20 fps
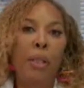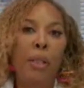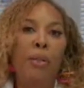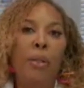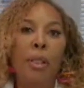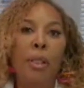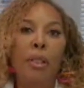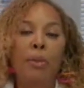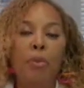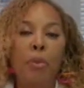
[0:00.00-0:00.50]

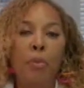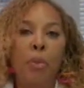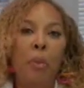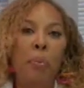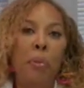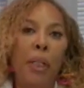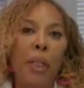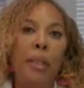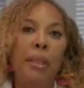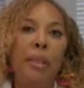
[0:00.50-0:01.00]
loss with my
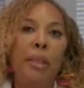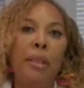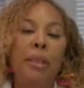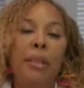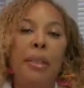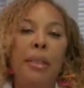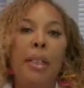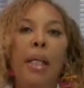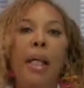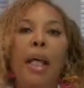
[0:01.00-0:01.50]
patients.
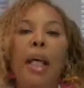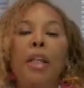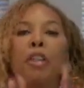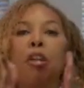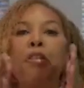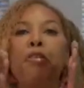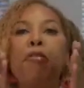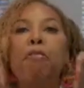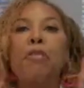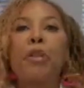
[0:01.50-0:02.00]
The
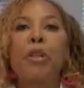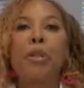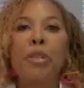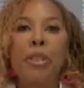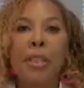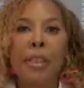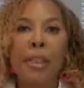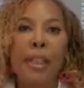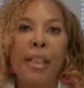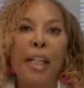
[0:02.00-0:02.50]

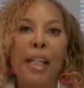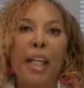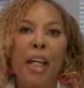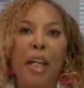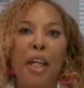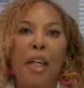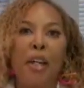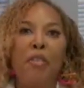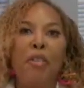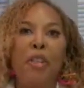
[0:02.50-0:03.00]
first thing I
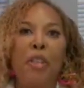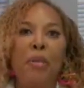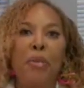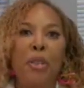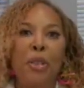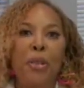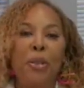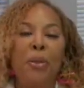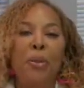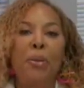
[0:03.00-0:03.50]
have them
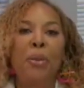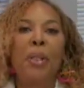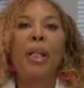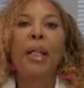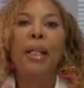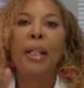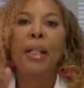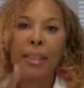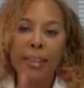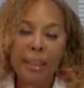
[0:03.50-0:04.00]
do
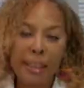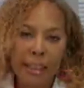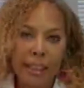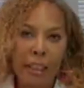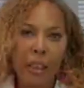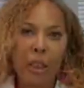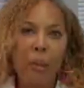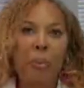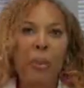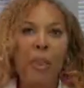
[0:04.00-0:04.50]
is
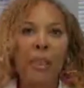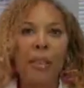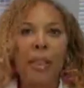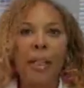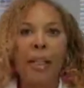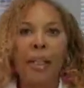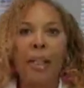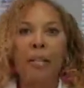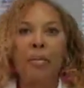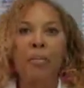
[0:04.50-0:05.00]
sleep at
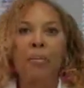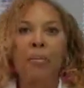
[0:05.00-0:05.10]
night.